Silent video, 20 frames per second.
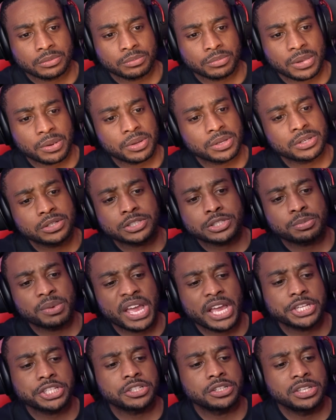Maybe just
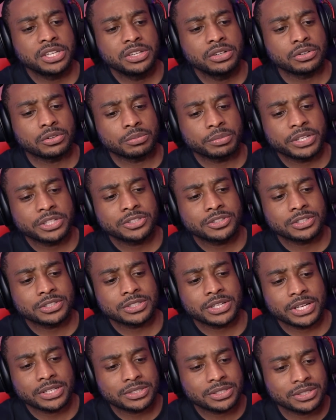smash a needle. Make sure it's
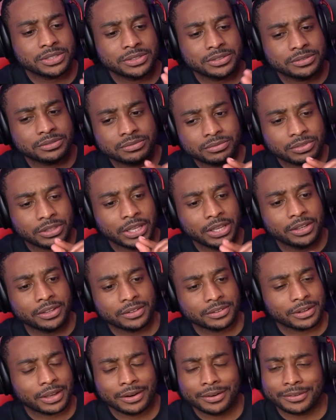nice and
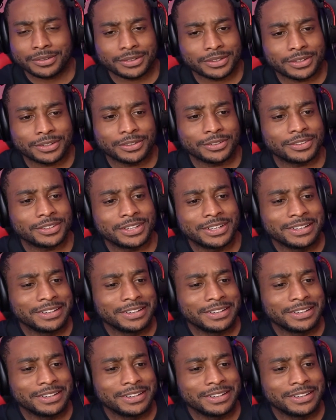thin. I don't know.